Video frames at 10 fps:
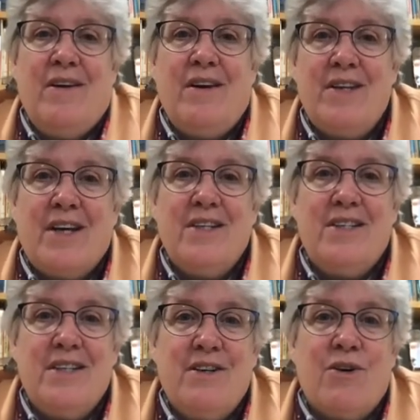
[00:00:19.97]
and to
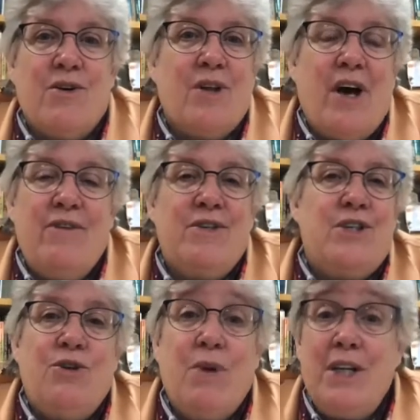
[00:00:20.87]
consider life
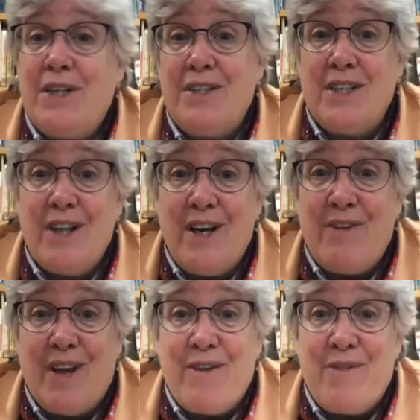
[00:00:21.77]
situations in light of
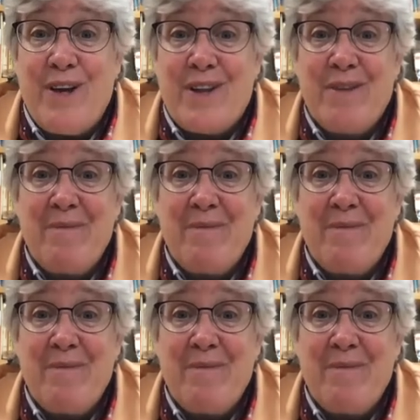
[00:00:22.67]
that faith.